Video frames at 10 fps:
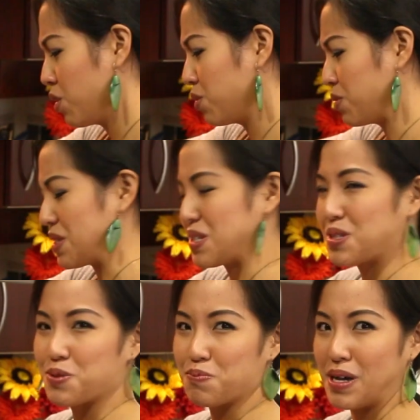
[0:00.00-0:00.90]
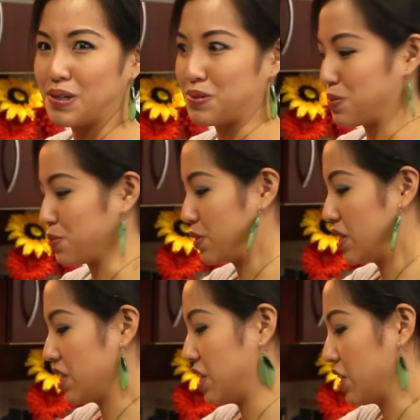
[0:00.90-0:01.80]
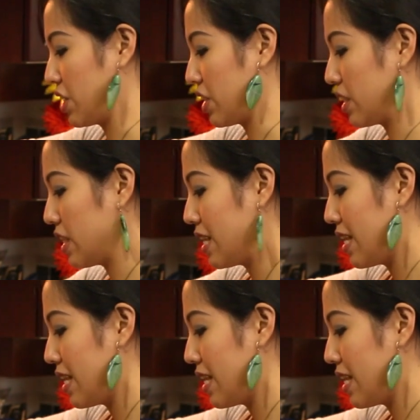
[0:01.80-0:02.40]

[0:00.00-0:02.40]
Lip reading: Ooh, it smells really good.